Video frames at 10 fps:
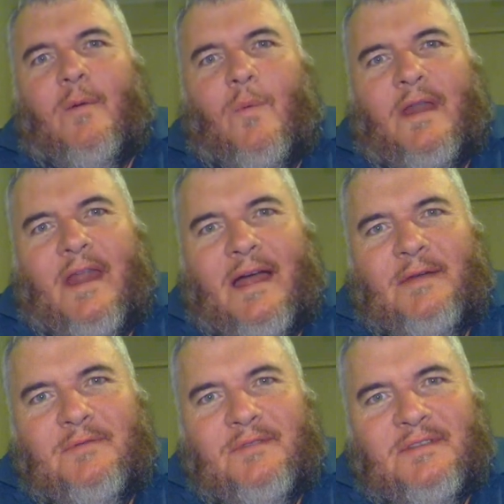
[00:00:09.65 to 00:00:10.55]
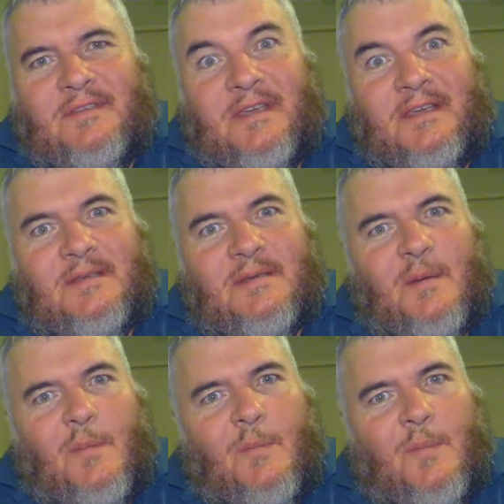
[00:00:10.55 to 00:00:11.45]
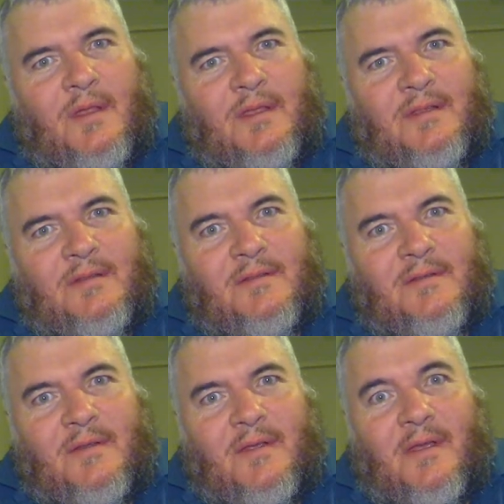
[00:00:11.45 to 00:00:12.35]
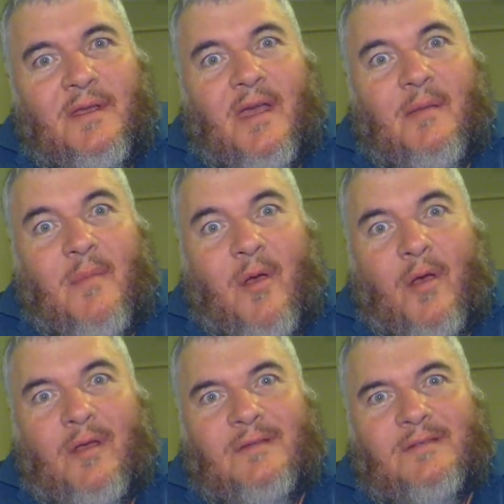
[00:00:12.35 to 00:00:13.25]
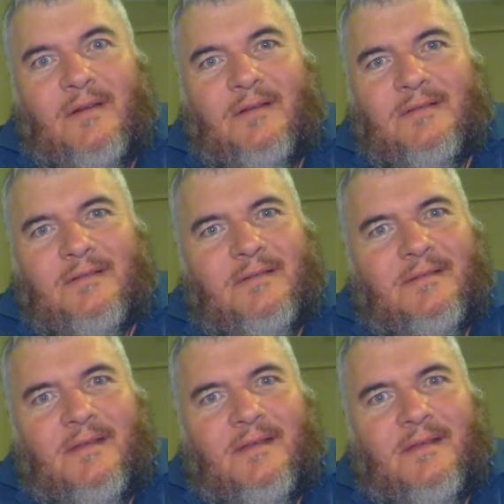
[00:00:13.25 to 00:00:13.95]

106 million American dollars?